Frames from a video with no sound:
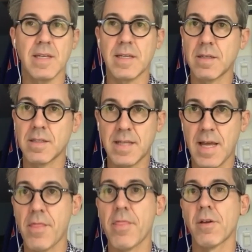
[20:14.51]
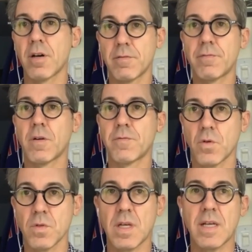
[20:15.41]
point that's like a tenth
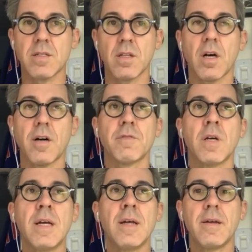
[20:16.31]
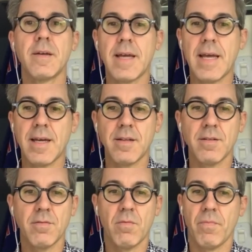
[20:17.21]
of a full-size glove.
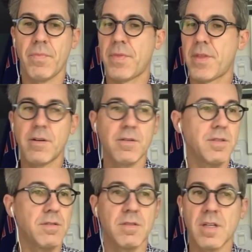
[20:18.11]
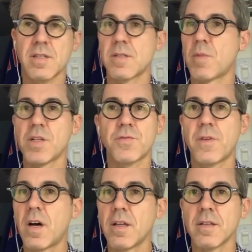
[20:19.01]
And they're just
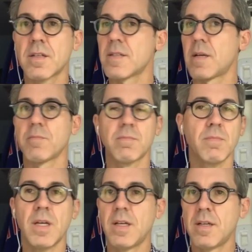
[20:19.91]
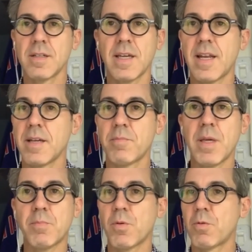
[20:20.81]
as much fun because I'm
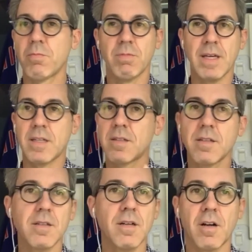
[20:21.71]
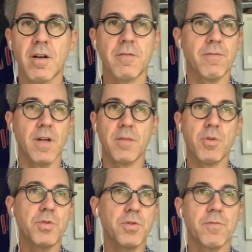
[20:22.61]
getting people like our
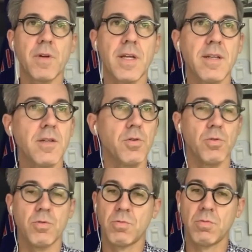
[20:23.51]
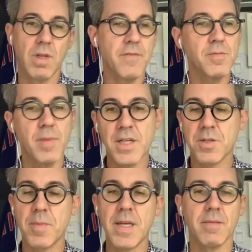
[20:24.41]
friend, mutual friend, who
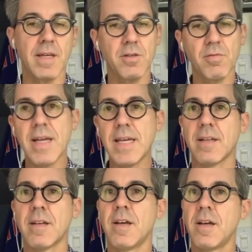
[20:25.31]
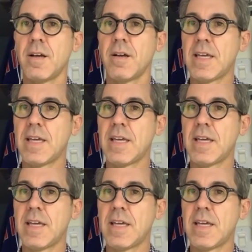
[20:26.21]
loves Mike Schmidt. I'm like, great.